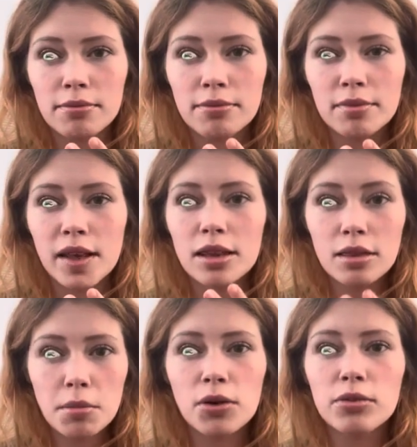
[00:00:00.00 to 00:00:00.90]
like the
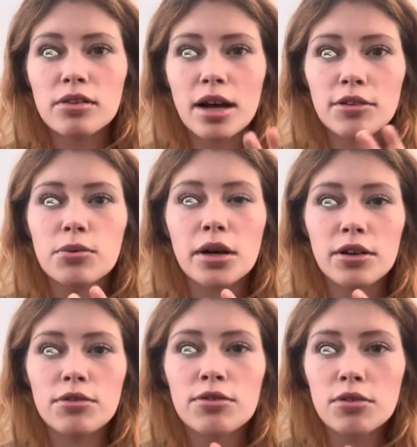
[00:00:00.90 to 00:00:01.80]
most. That's what I
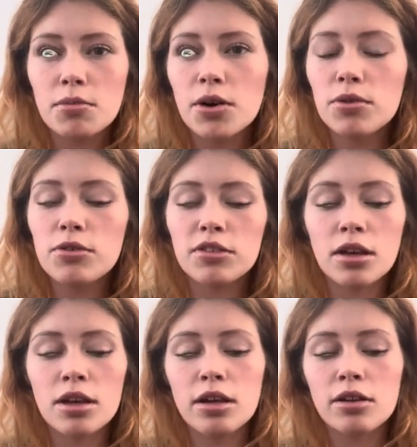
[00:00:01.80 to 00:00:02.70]
used the most.
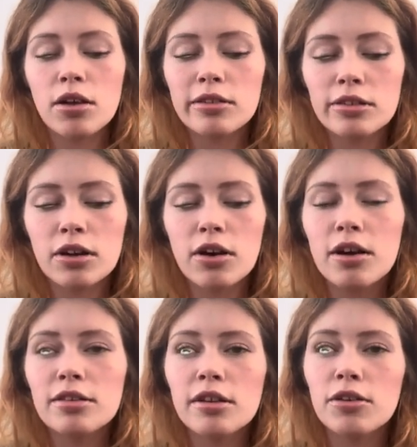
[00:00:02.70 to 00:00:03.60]
Lots of
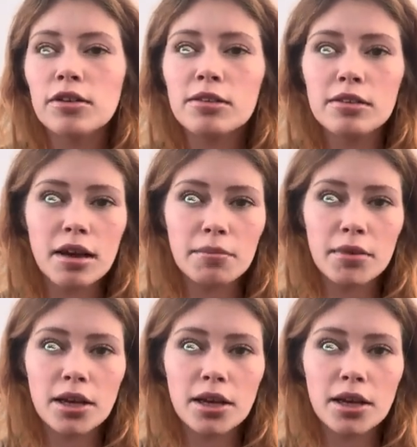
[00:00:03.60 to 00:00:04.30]
gauze. They only sent me